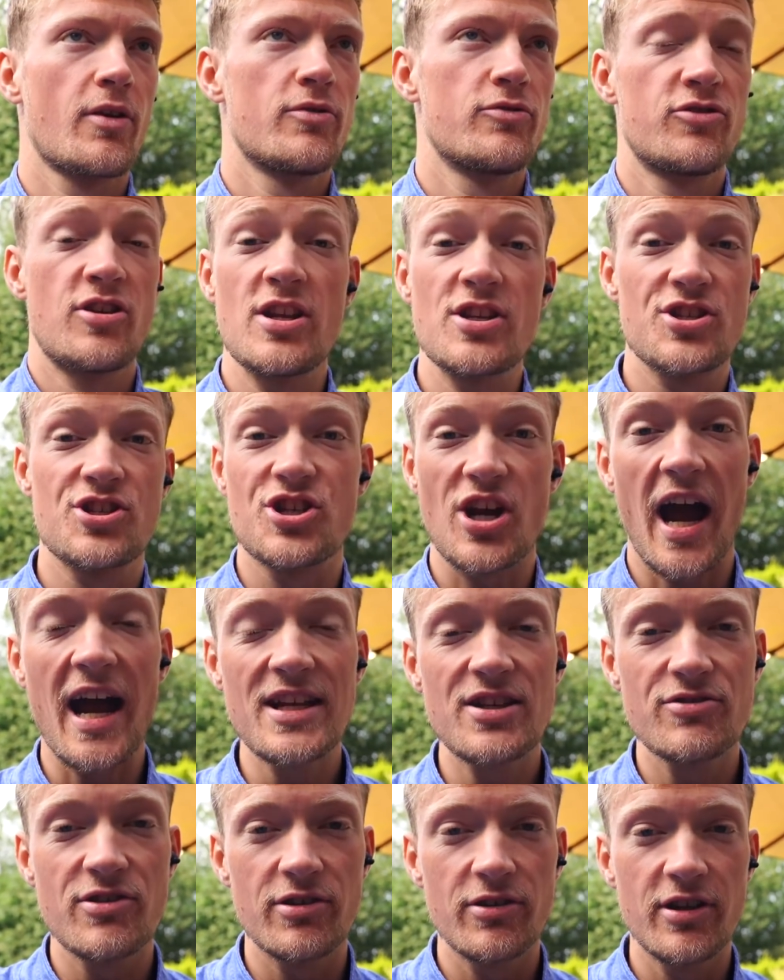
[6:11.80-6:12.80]
since
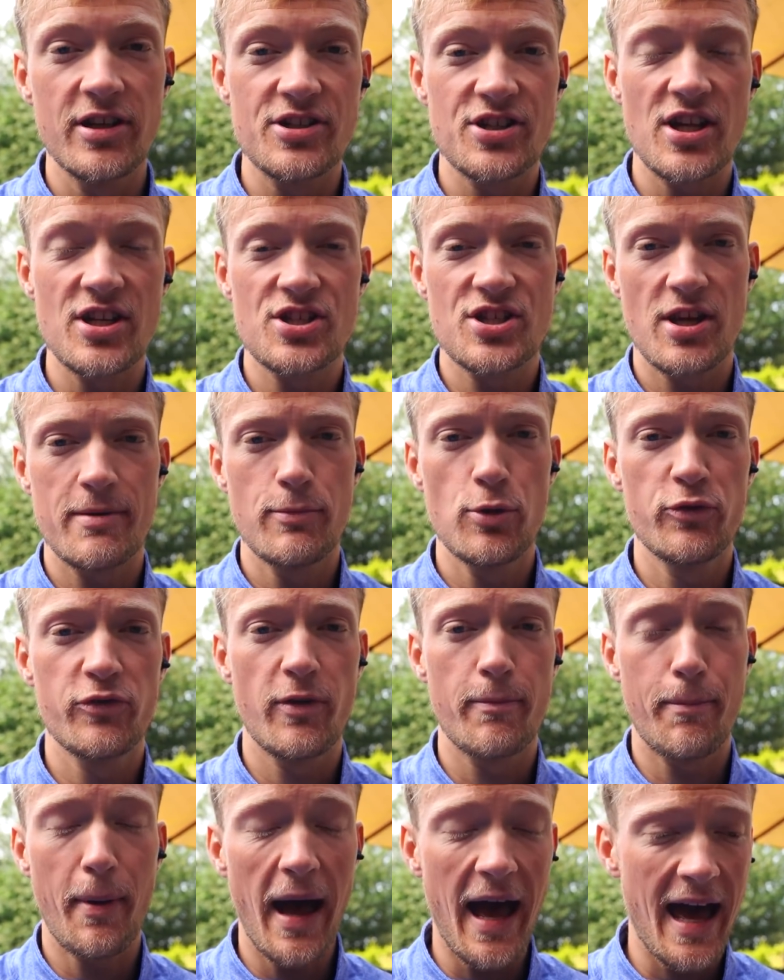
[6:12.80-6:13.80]
January really, since I moved
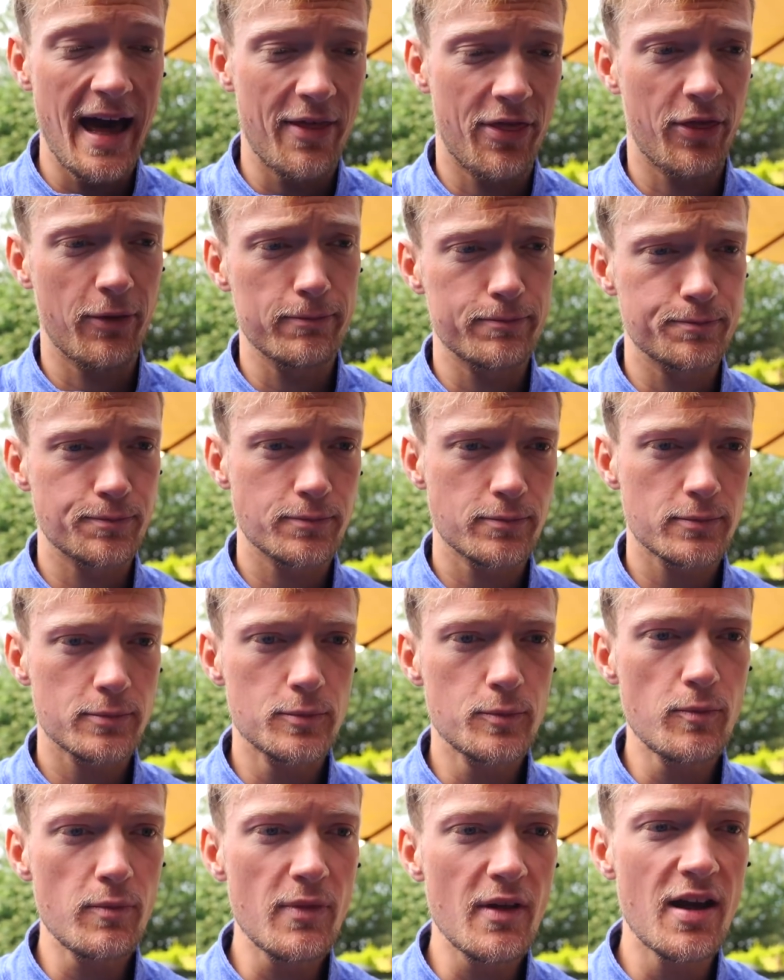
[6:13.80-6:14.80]
to Bath,
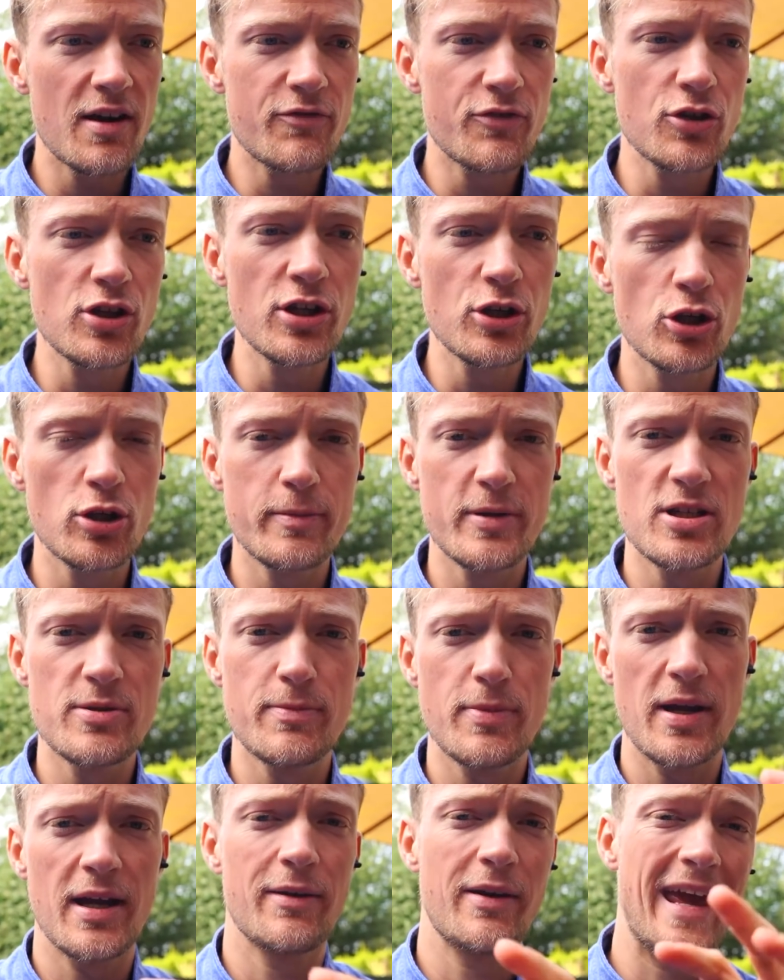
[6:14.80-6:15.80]
I've really only
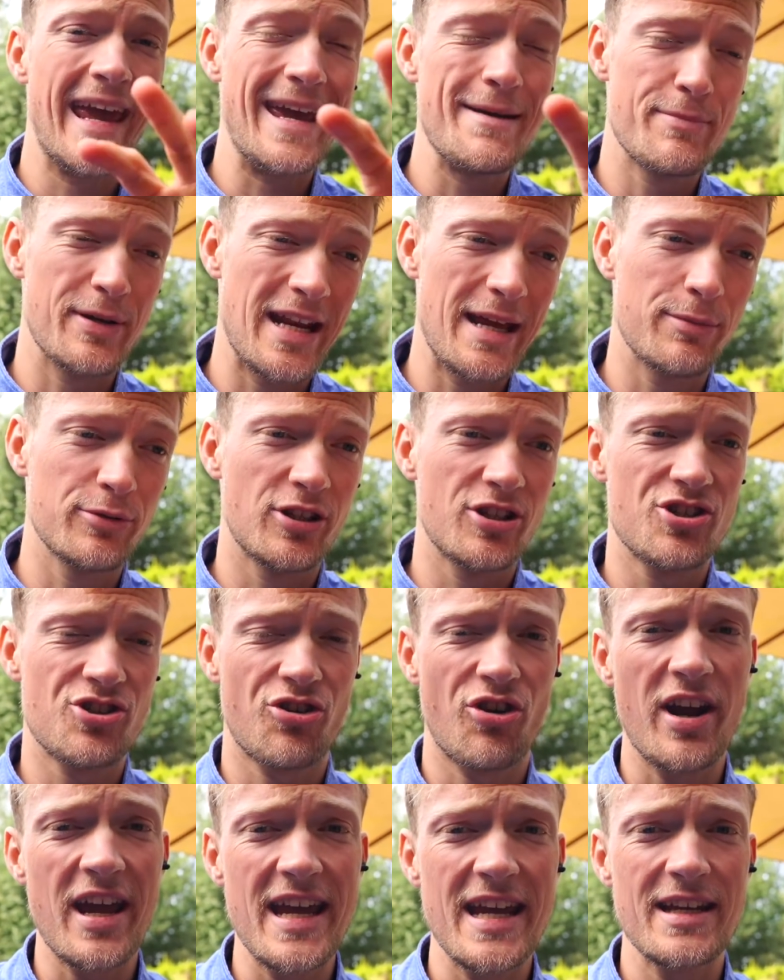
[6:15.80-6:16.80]
been able to
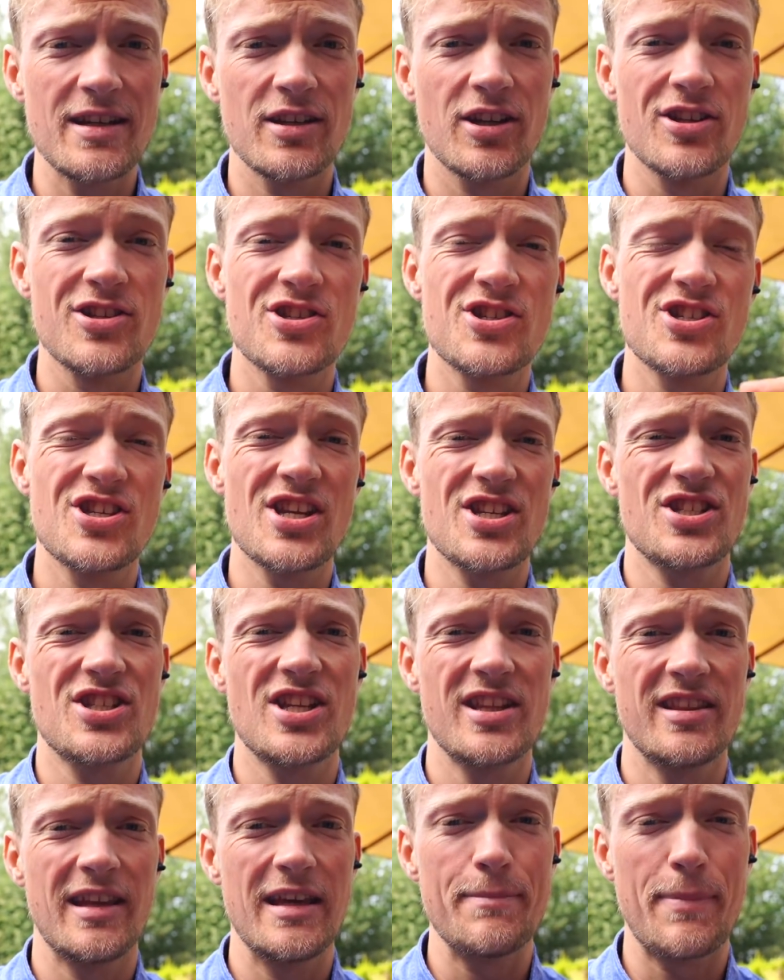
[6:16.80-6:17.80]
train
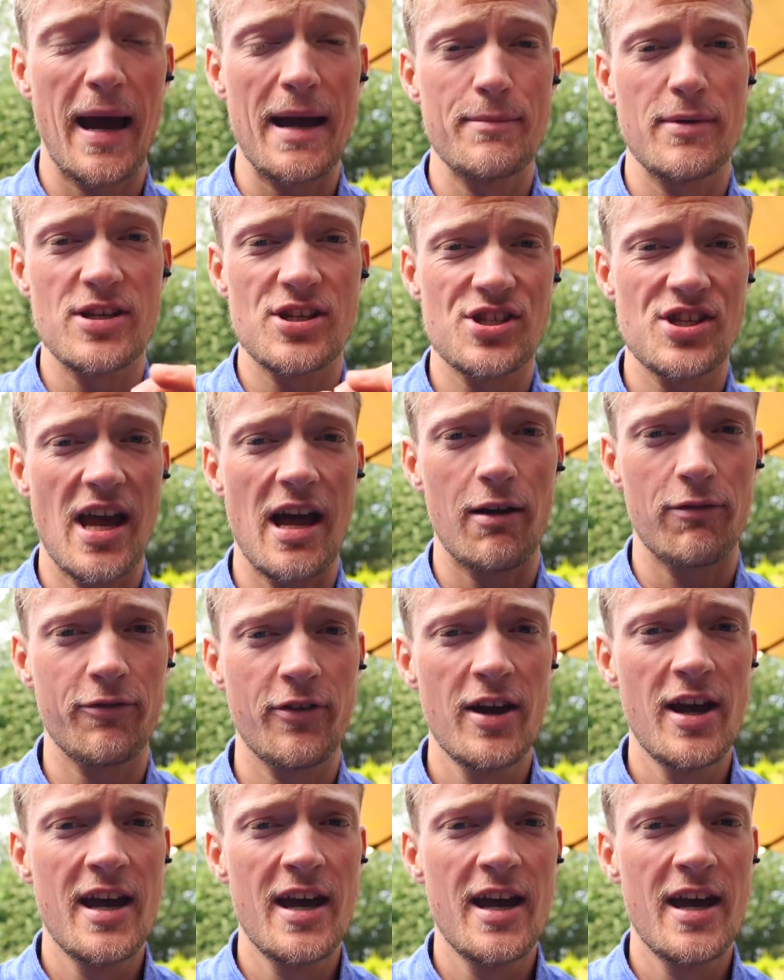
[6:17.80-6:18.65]
consistently by myself.